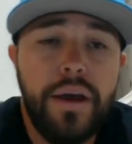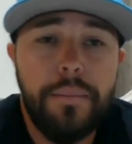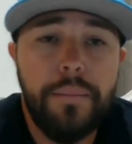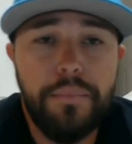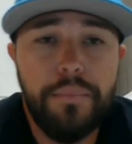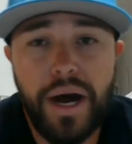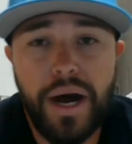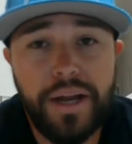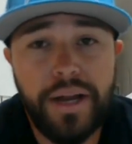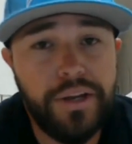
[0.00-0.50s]

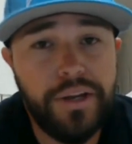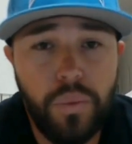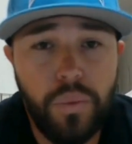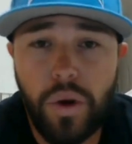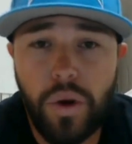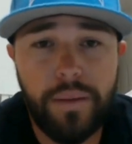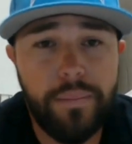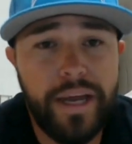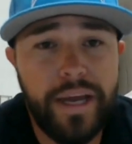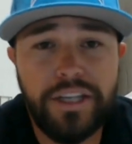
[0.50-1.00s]
But you
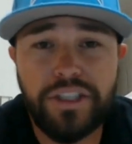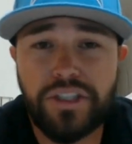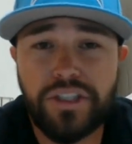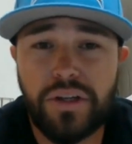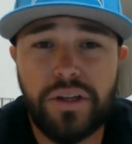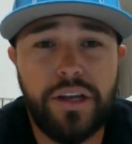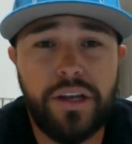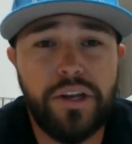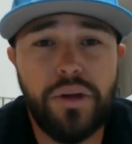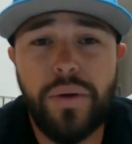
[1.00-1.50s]
want to make sure
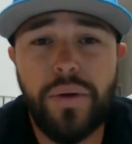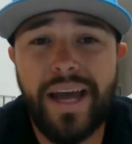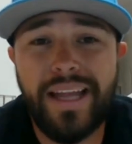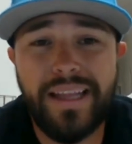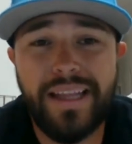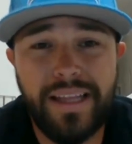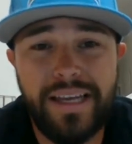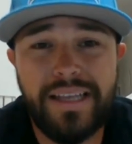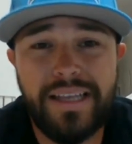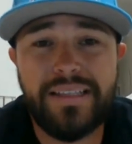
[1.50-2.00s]
that you at
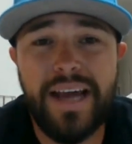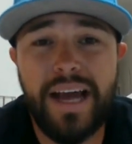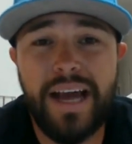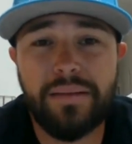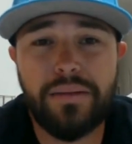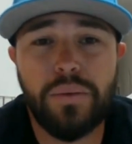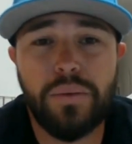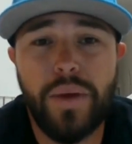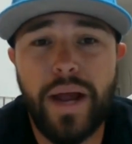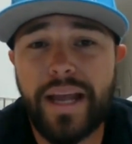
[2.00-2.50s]
least
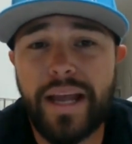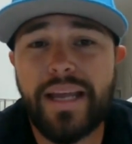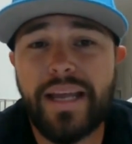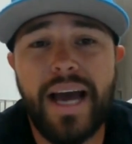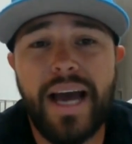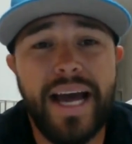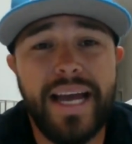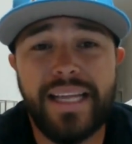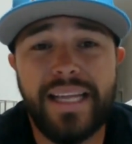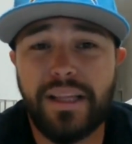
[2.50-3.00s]
have the right
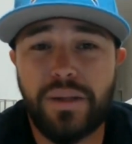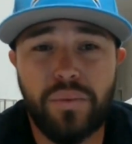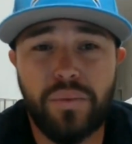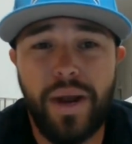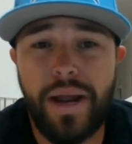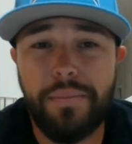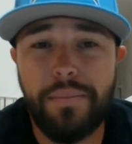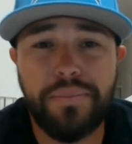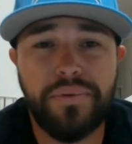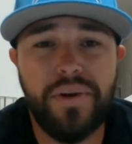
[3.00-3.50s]
guy at the
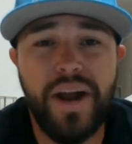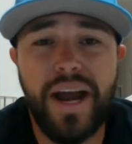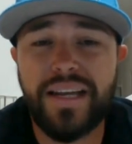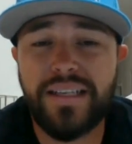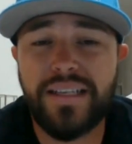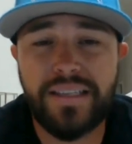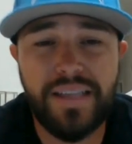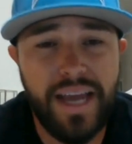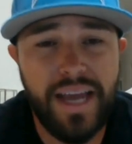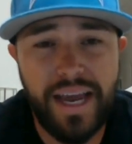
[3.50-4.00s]
right
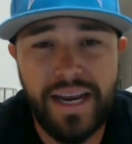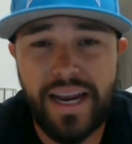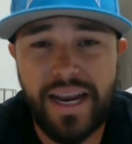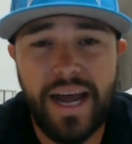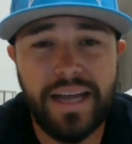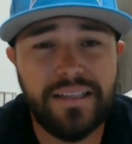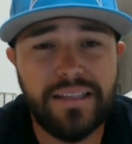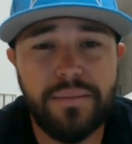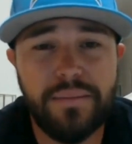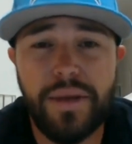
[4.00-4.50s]
price, and
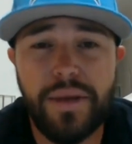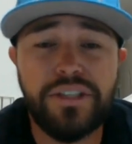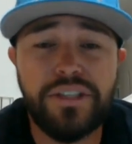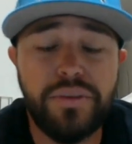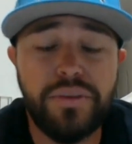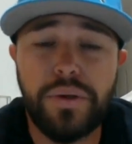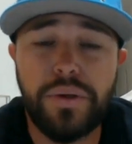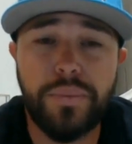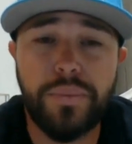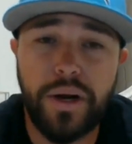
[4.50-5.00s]
not to
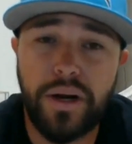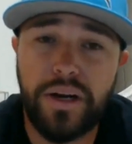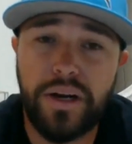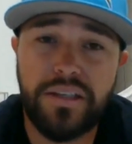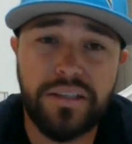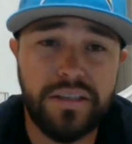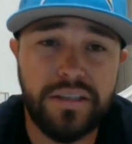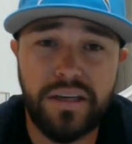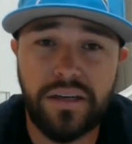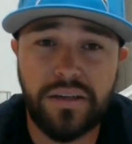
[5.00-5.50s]
mention with where
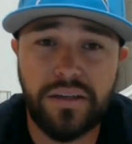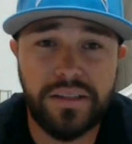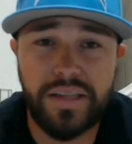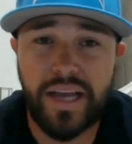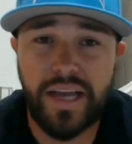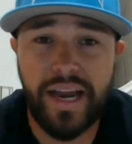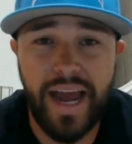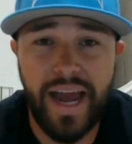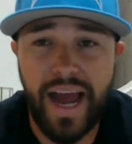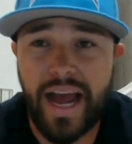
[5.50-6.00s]
his skill
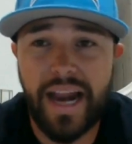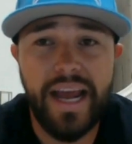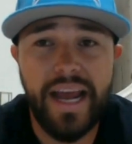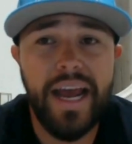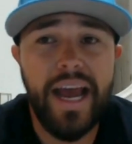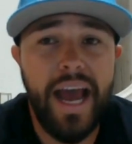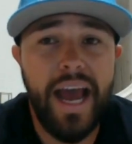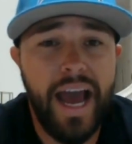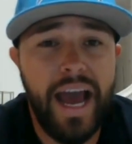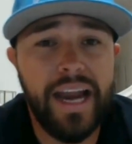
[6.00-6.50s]
set
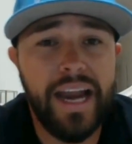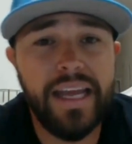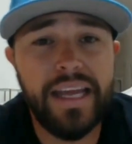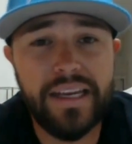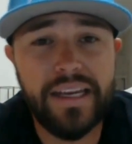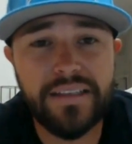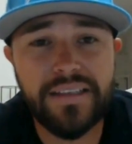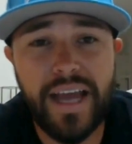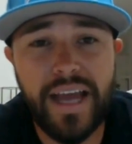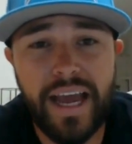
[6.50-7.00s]
at
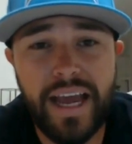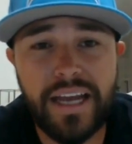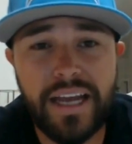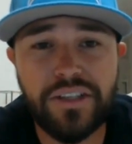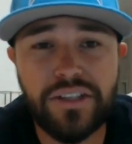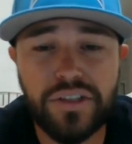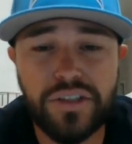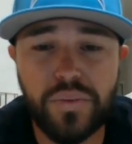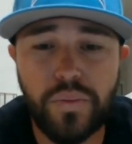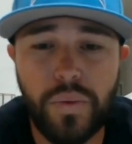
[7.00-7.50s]
his
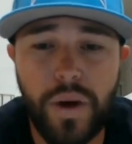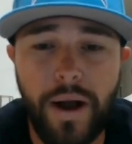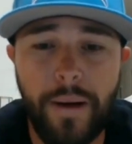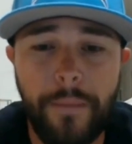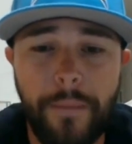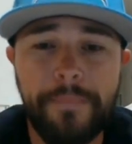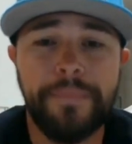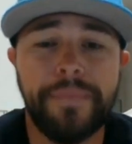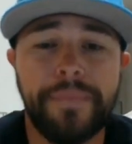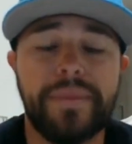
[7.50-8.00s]
age as
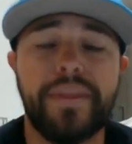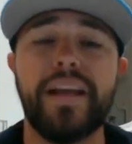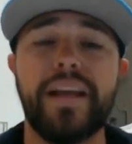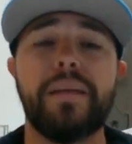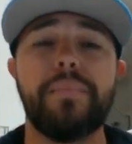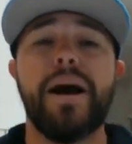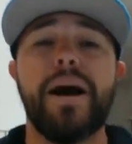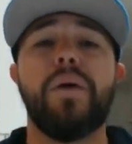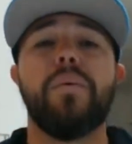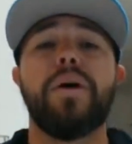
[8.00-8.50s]
well. Think
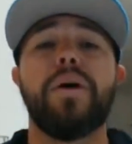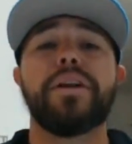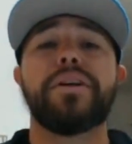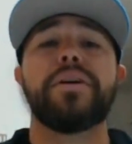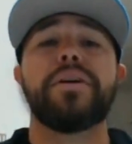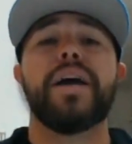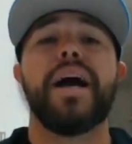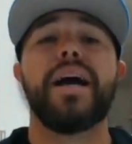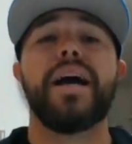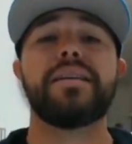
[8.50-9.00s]
about what
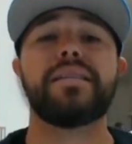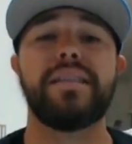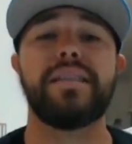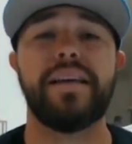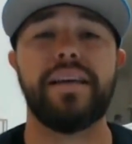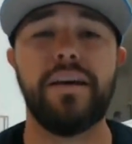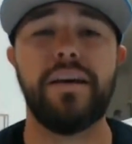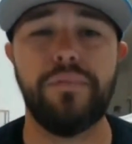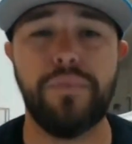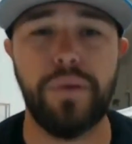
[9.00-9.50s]
you guys
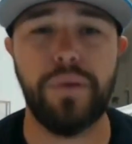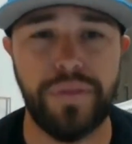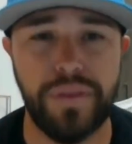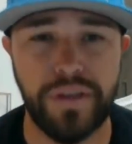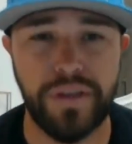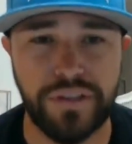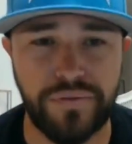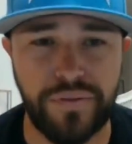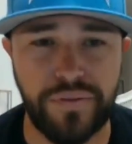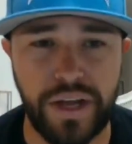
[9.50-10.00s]
think of with
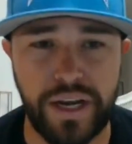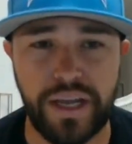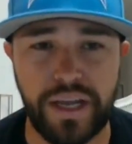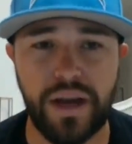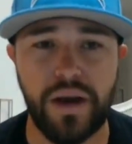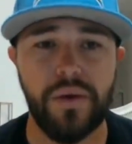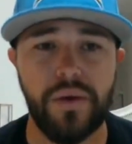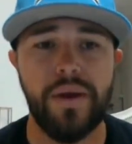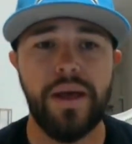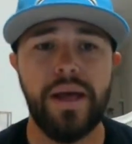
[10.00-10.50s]
this
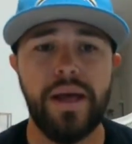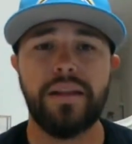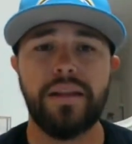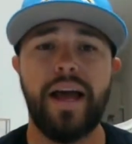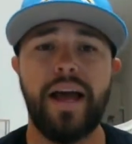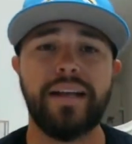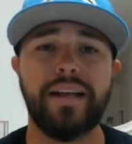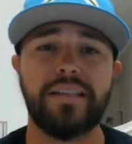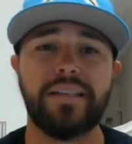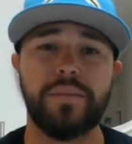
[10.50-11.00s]
video.
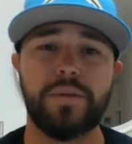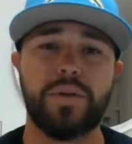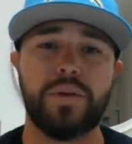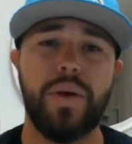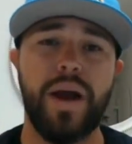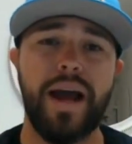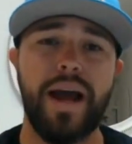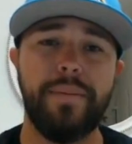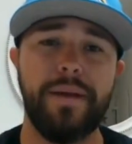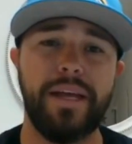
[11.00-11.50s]
Like,
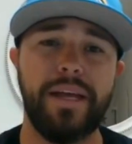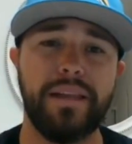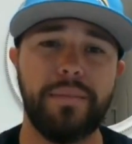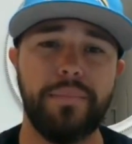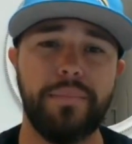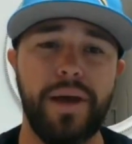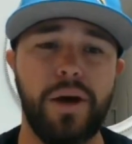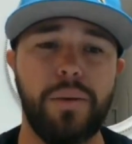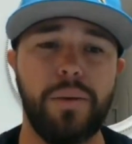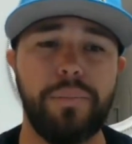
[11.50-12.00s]
subscribe, hit the
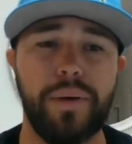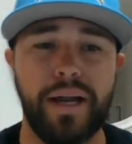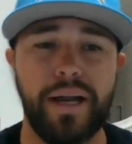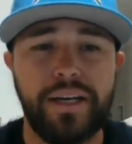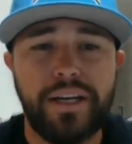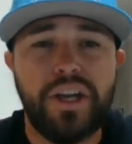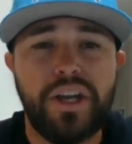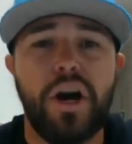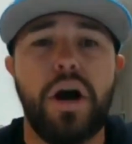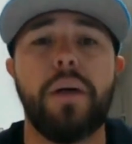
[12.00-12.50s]
bell
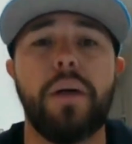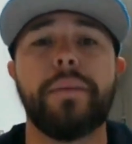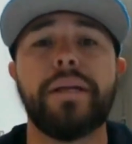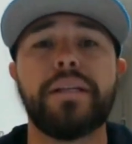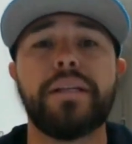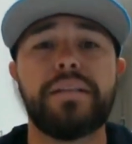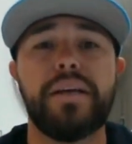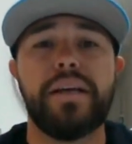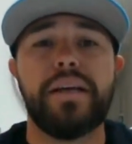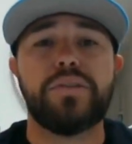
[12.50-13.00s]
button,
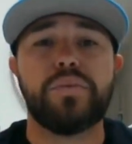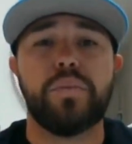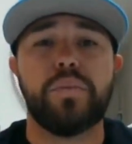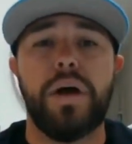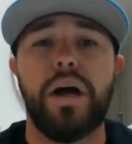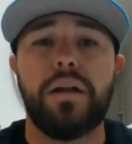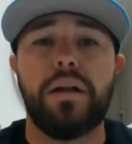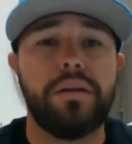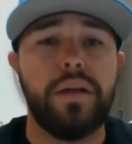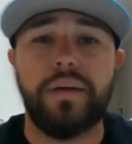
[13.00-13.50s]
comment it as
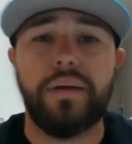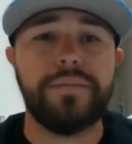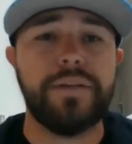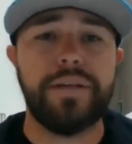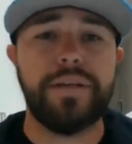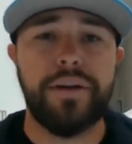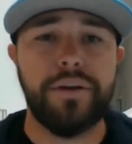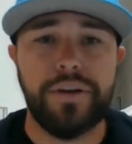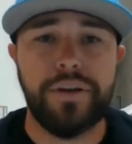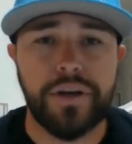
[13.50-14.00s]
well. Love to
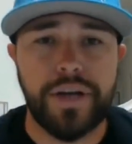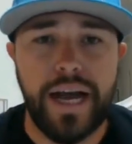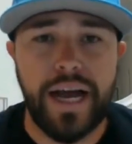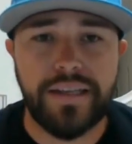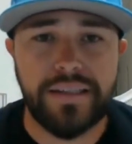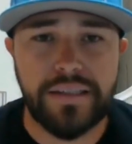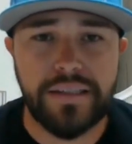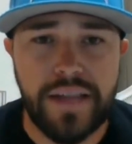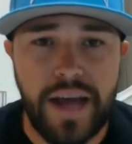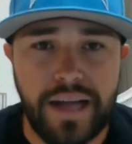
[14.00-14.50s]
hear your
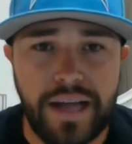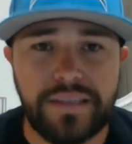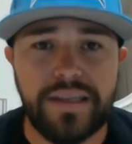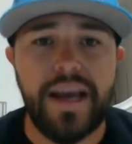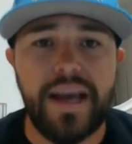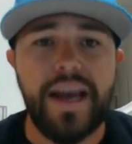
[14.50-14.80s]
guys' thoughts